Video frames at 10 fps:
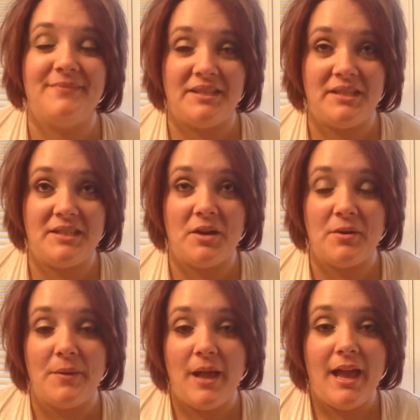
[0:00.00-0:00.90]

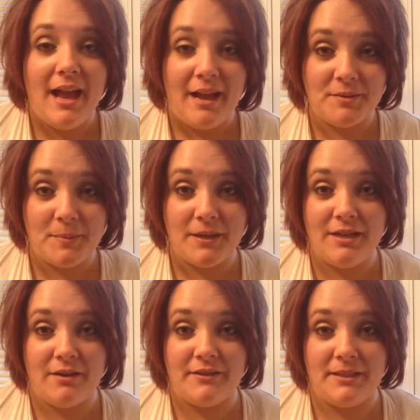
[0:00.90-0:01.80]
So I was pretty
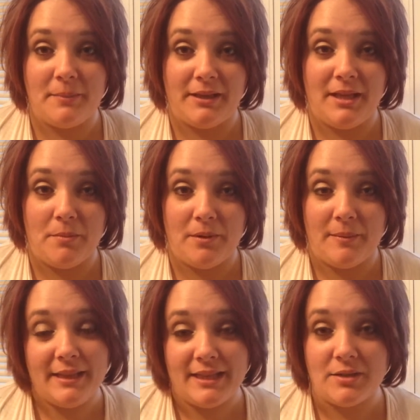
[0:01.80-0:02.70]
nervous about the
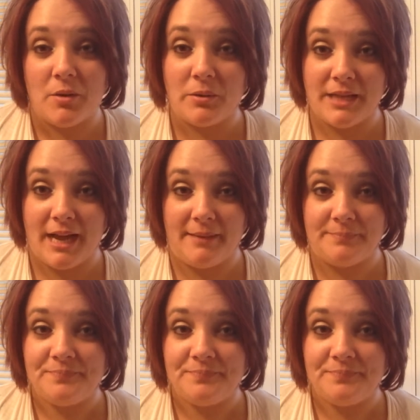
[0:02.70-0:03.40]
appointment this whole time.